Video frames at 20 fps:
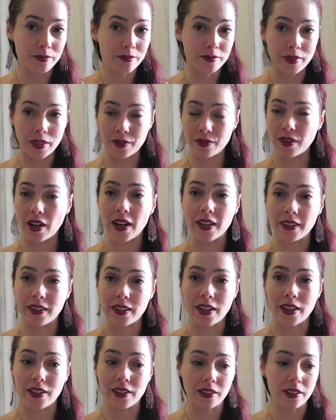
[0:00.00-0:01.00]
defined
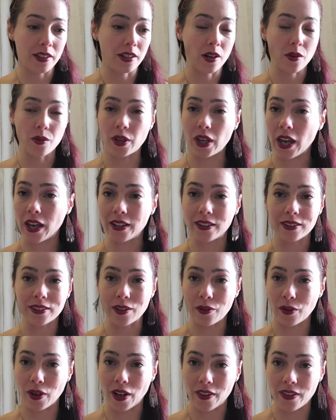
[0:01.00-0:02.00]
there, no gate,
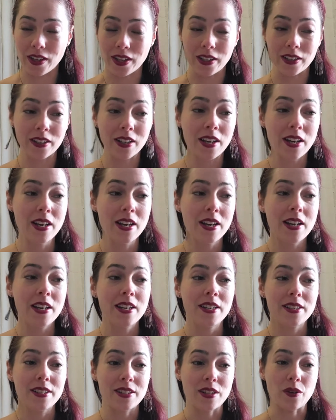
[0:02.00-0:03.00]
no nothing.
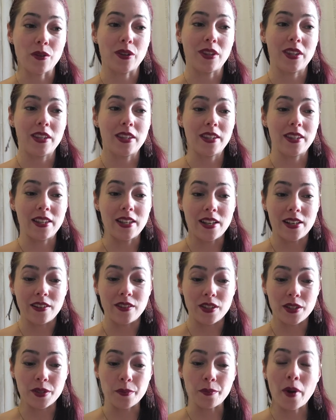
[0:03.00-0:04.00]
So there
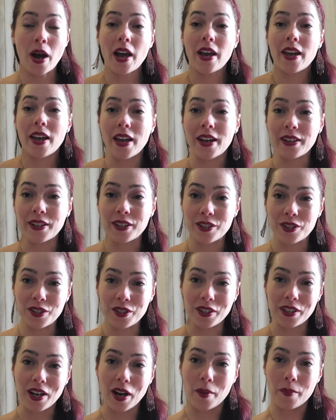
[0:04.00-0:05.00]
is my
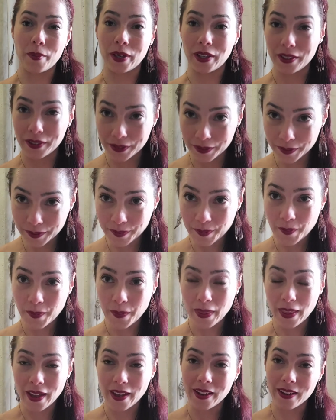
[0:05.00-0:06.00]
energy coming
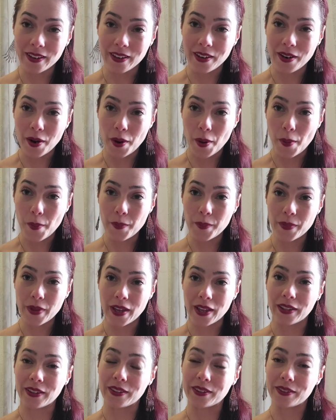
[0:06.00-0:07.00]

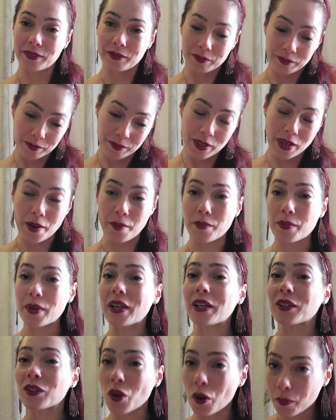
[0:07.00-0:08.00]
and yeah,
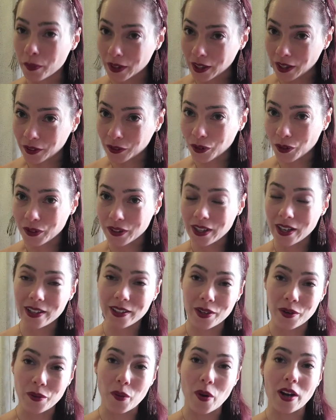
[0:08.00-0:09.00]
being dominant on the
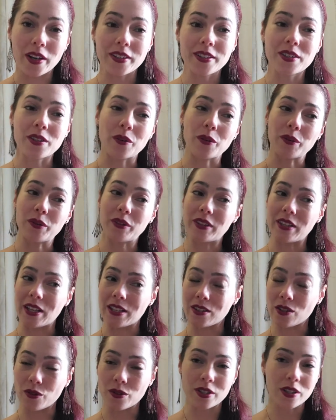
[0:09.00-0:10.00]
other one. So
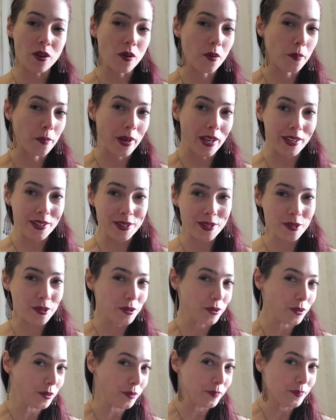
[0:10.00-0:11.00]
that's also a place
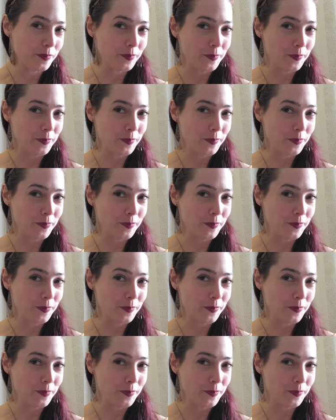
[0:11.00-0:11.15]
to